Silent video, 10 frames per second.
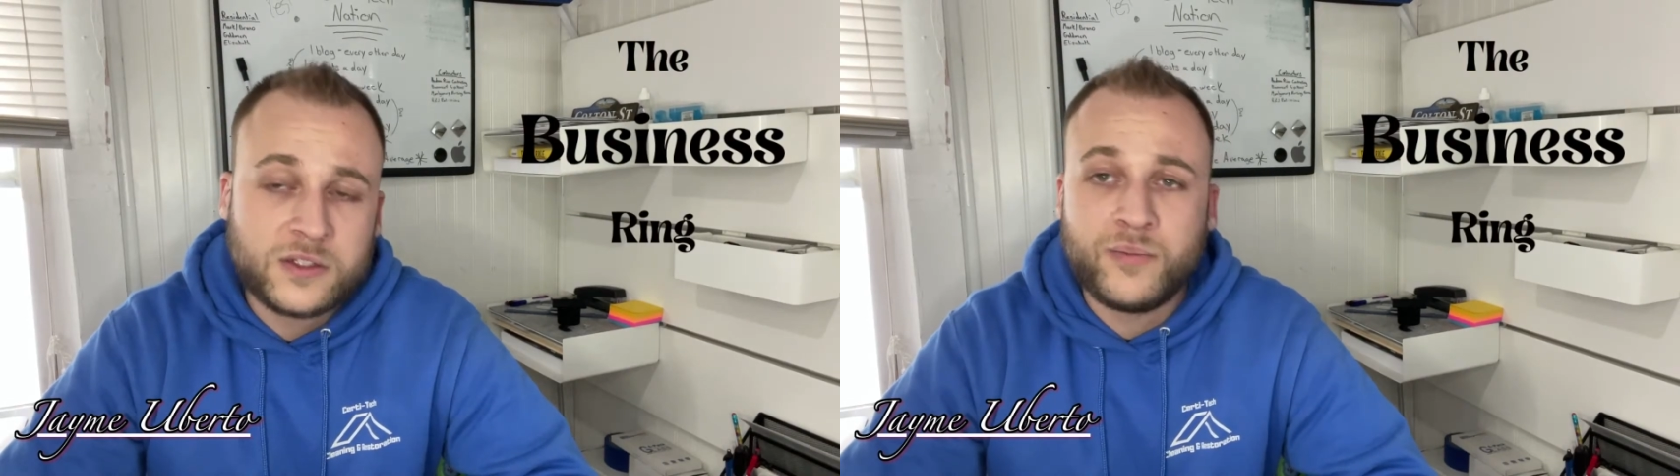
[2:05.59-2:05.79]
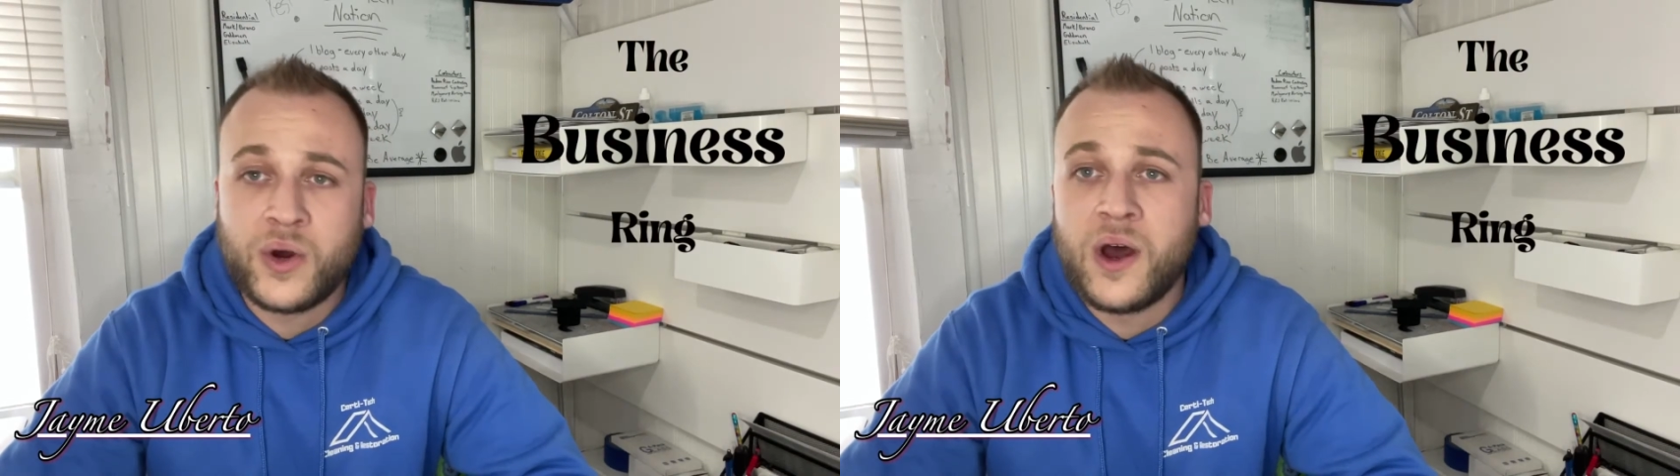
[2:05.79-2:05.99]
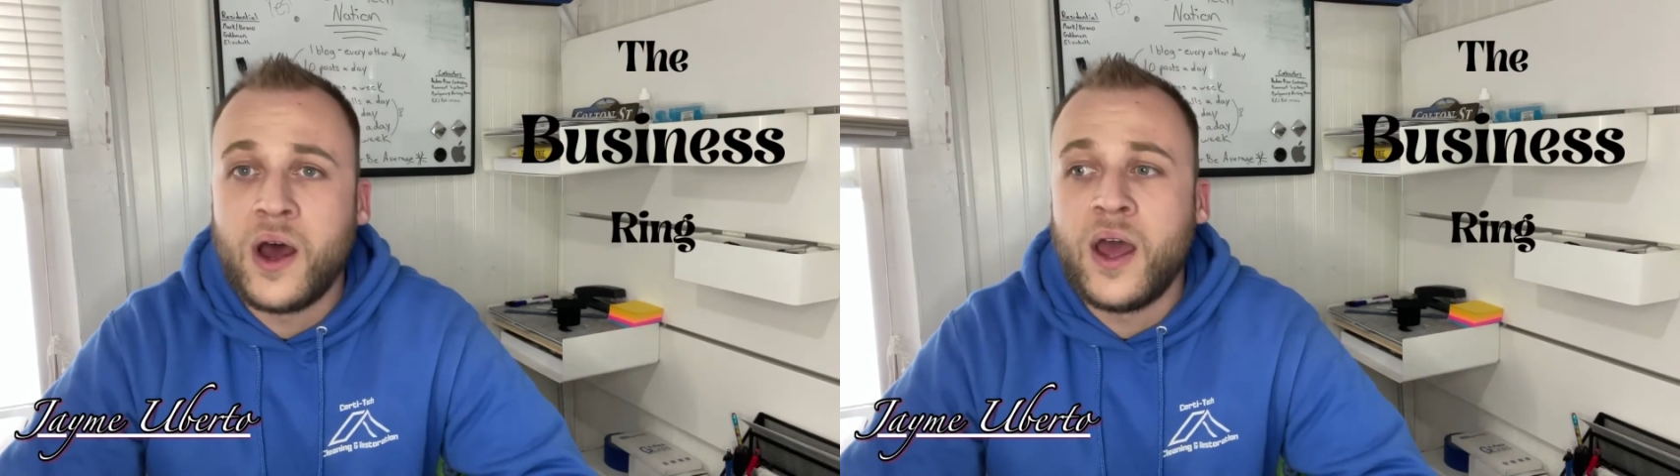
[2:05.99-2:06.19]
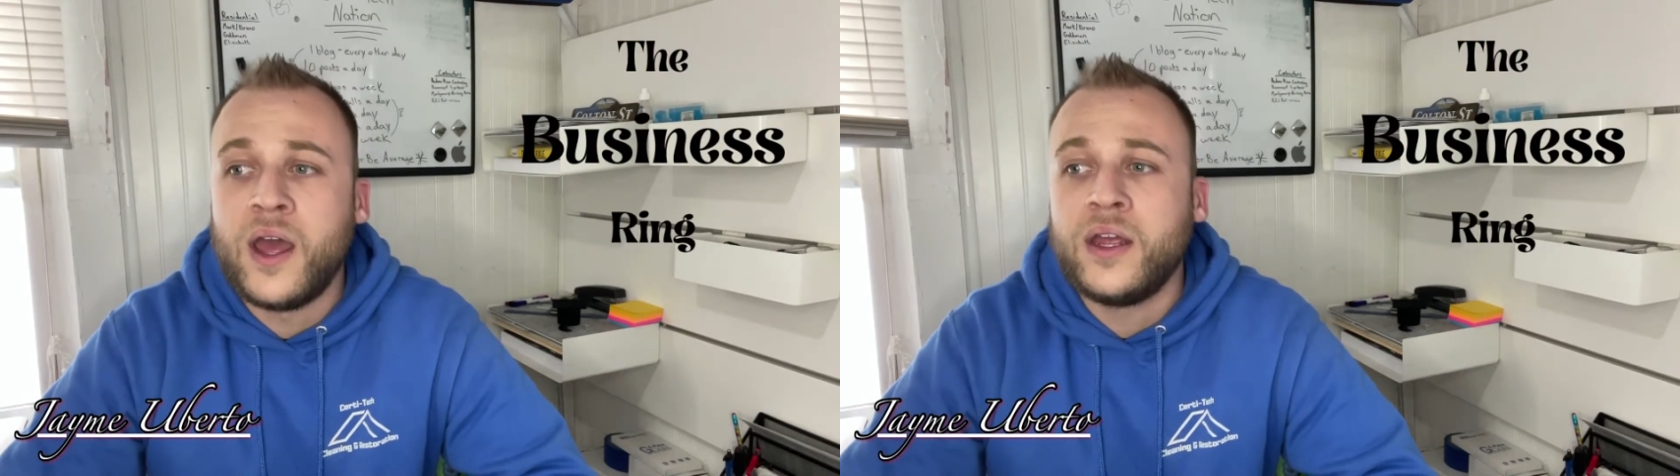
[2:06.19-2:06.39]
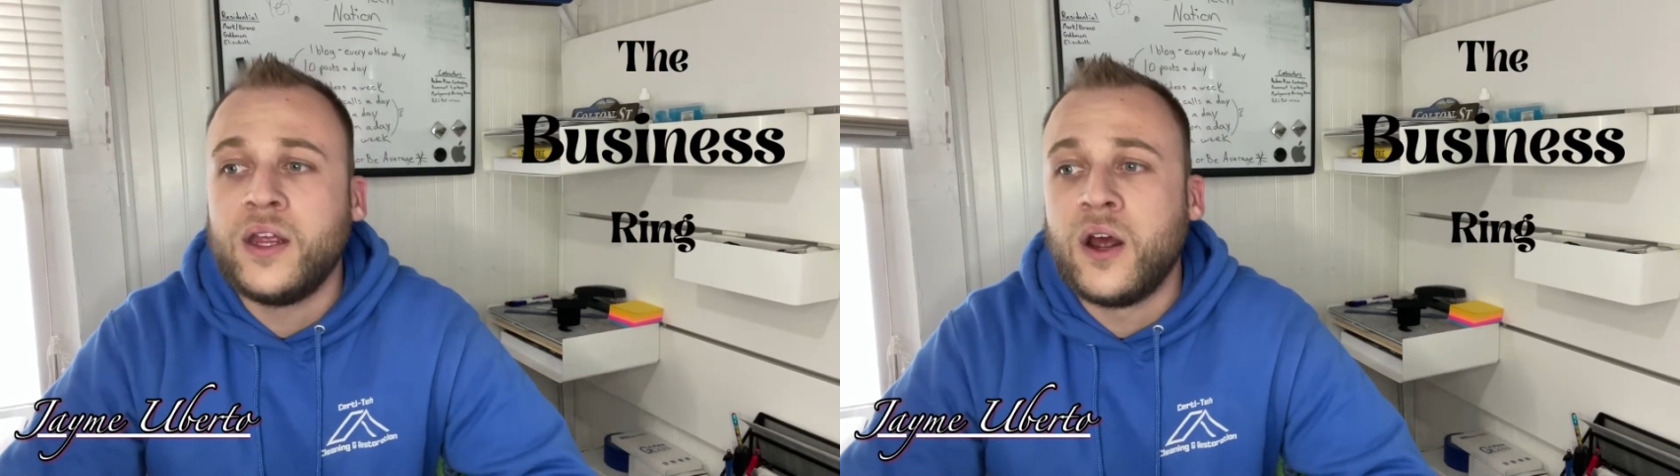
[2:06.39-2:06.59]

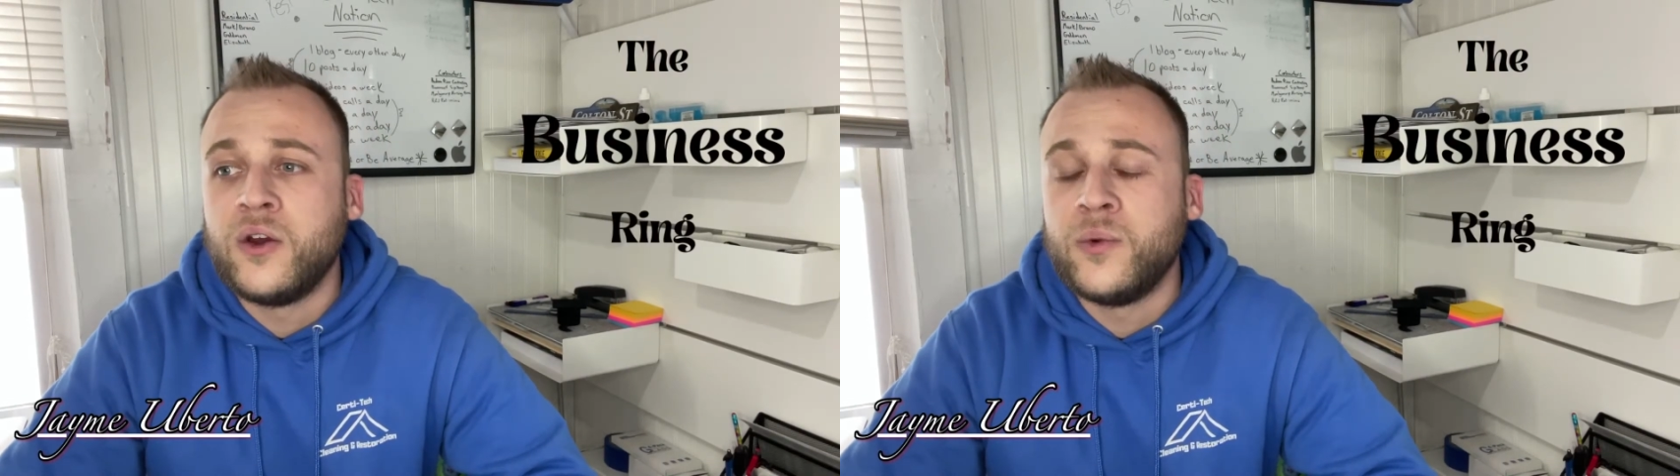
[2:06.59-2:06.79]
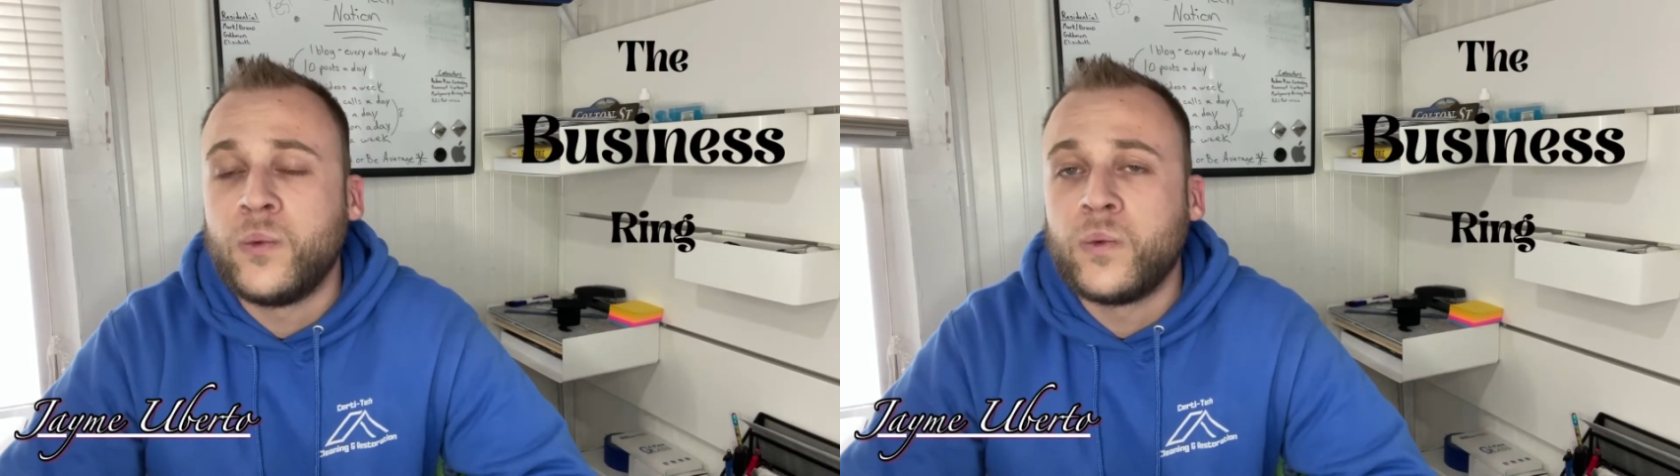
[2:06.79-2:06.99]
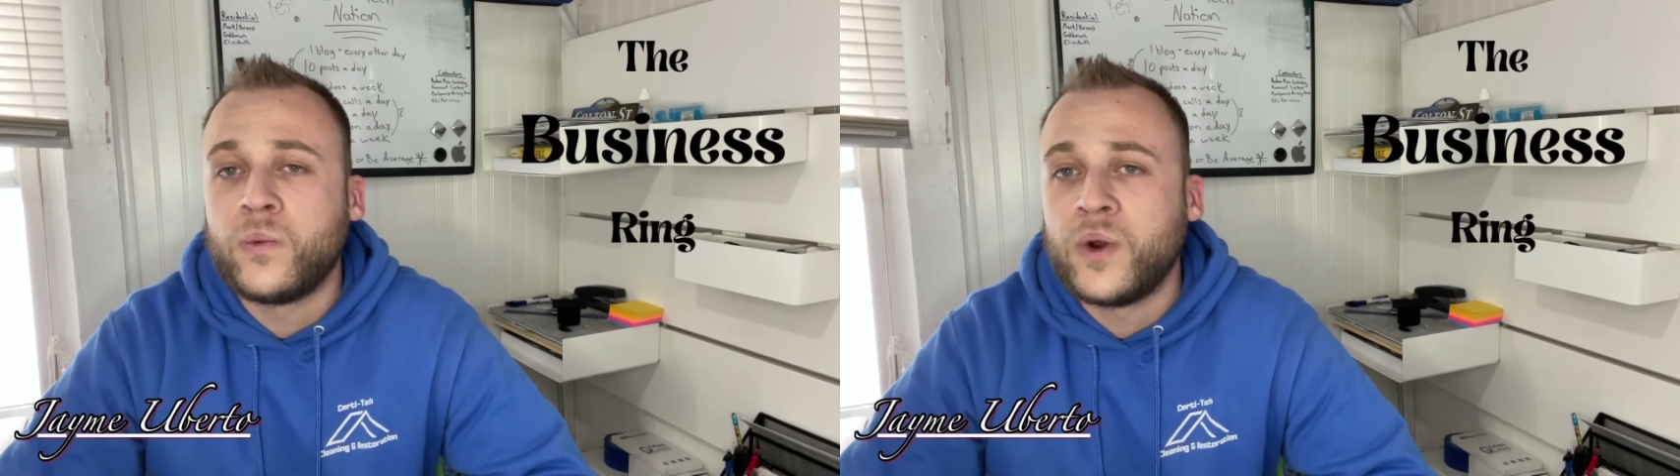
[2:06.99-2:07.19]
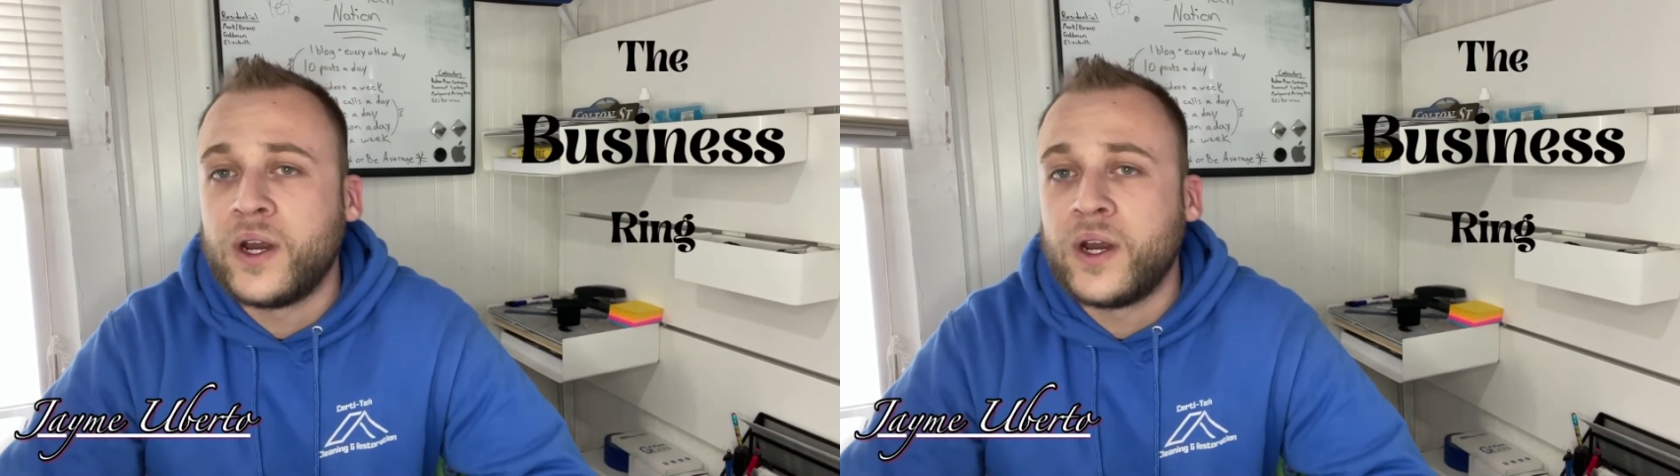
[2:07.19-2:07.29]
but when